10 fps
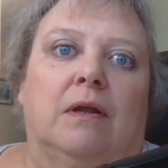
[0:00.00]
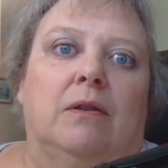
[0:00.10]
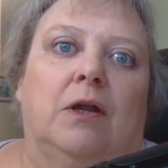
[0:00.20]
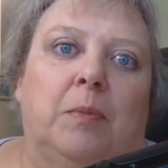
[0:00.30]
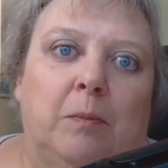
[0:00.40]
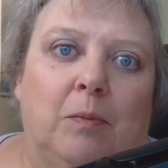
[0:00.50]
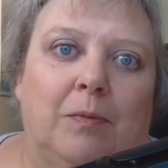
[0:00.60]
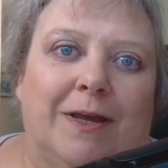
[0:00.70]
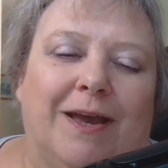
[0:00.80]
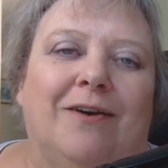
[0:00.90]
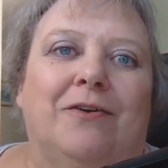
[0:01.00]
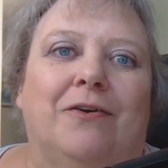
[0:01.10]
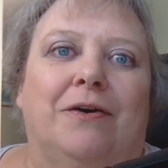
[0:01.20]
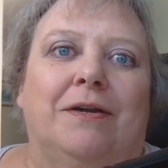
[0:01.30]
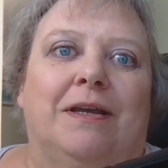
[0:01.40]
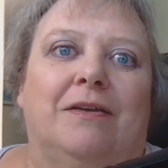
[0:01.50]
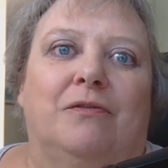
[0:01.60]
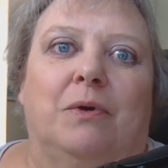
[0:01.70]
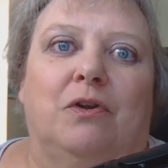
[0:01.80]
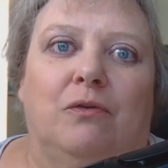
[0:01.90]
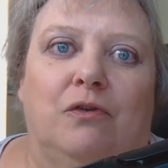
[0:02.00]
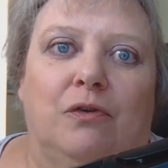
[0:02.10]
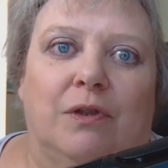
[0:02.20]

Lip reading: a lot of people blank out on is when you do